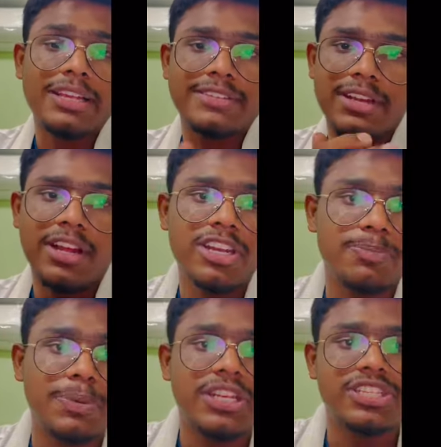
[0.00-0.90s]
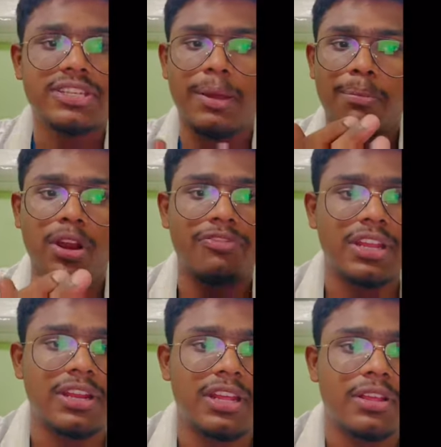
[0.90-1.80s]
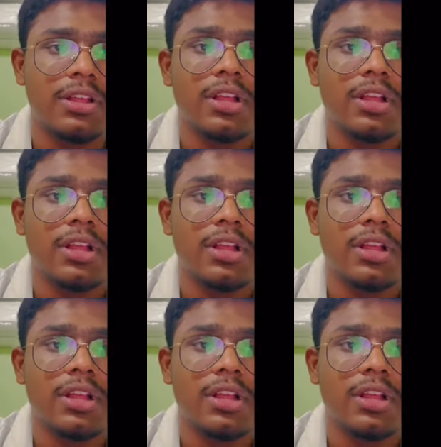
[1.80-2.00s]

slurred speech, number of tingling.